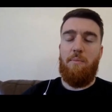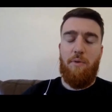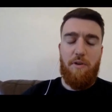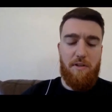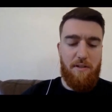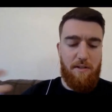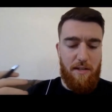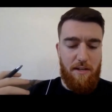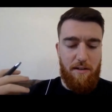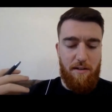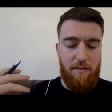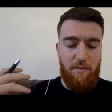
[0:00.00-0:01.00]
but
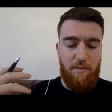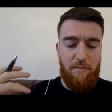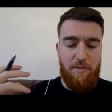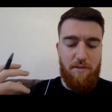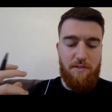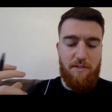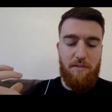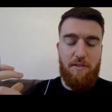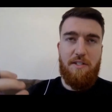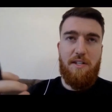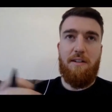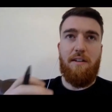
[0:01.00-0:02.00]
then just
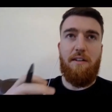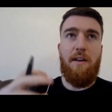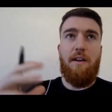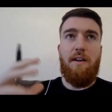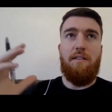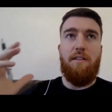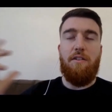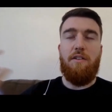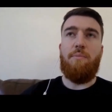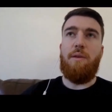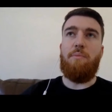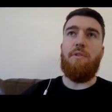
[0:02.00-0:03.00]
understanding the other
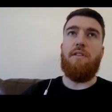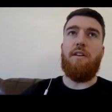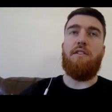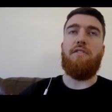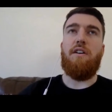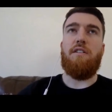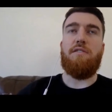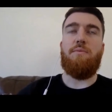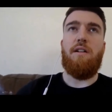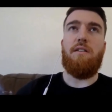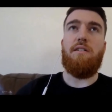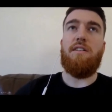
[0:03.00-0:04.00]
people that you've got as
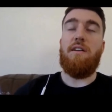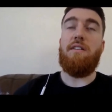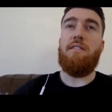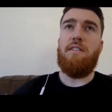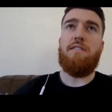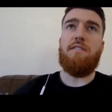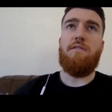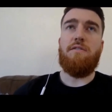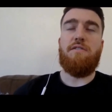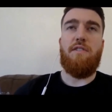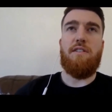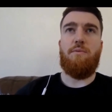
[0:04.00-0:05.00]
well. And this
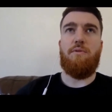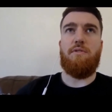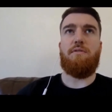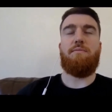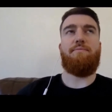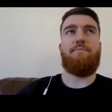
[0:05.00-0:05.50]
goes, I suppose,